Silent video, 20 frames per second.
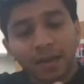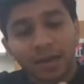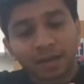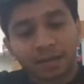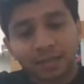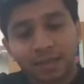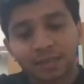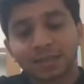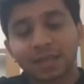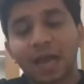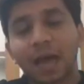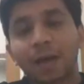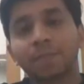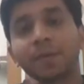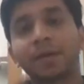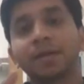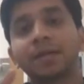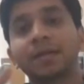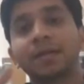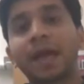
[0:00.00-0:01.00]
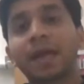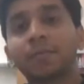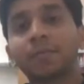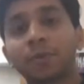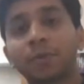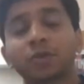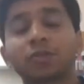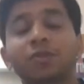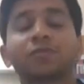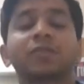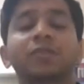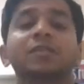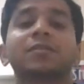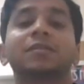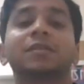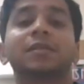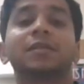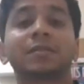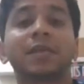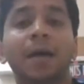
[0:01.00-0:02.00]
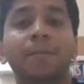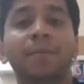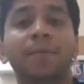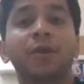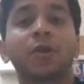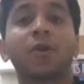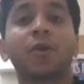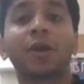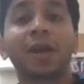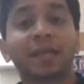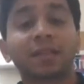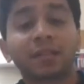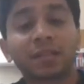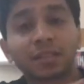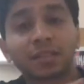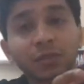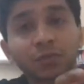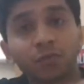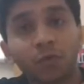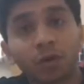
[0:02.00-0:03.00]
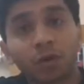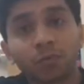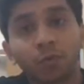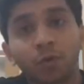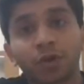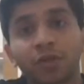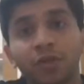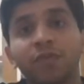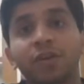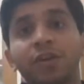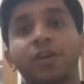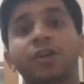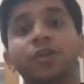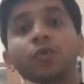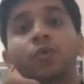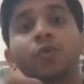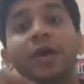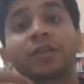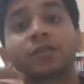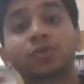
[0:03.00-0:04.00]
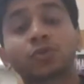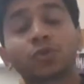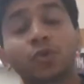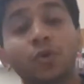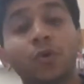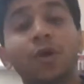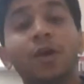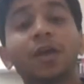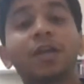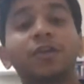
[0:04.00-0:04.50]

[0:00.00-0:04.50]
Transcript: that this happened and because of this this happened or like this is what motivated you and so